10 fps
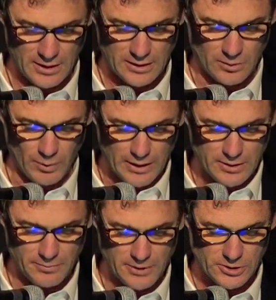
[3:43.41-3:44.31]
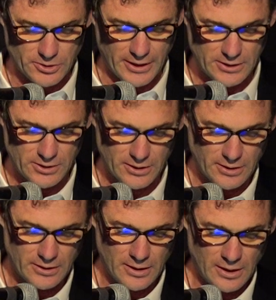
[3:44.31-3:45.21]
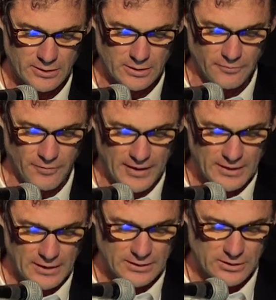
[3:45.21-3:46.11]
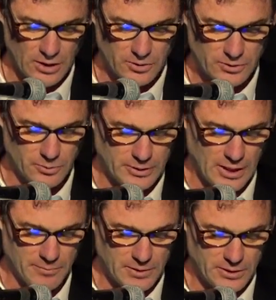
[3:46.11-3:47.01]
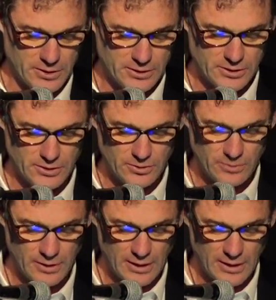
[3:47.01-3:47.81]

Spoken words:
to welcome the stranger, to defend against those who would come to hurt you,